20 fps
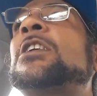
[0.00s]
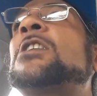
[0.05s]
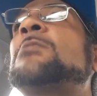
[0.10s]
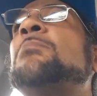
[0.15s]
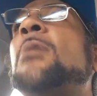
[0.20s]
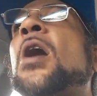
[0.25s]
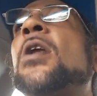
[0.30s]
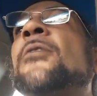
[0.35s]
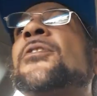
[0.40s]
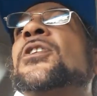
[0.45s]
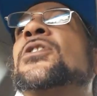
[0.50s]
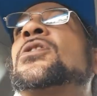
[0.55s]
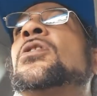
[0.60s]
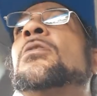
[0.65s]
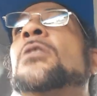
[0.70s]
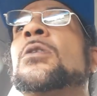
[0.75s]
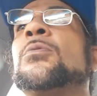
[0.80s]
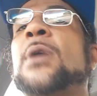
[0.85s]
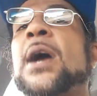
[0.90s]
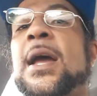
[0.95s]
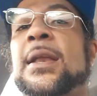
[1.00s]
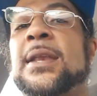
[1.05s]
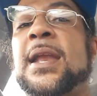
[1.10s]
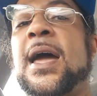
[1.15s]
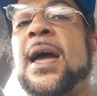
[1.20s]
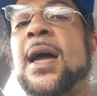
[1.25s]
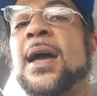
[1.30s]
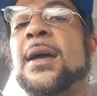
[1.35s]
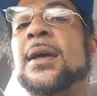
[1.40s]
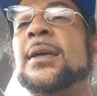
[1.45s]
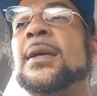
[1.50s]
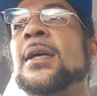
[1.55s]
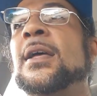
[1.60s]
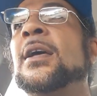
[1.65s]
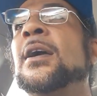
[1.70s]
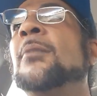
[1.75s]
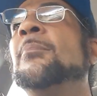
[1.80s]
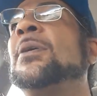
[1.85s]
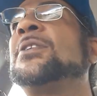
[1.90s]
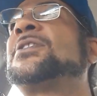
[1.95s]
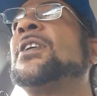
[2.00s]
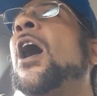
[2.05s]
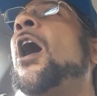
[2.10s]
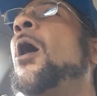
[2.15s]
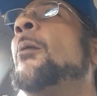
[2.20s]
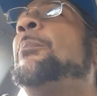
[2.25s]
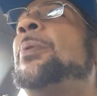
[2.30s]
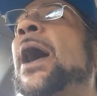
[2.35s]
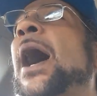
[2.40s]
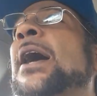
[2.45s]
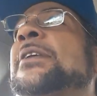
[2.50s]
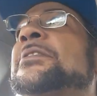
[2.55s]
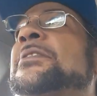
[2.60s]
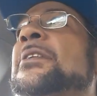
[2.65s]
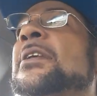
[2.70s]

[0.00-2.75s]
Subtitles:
smart enough to do it right now. But y'all pass it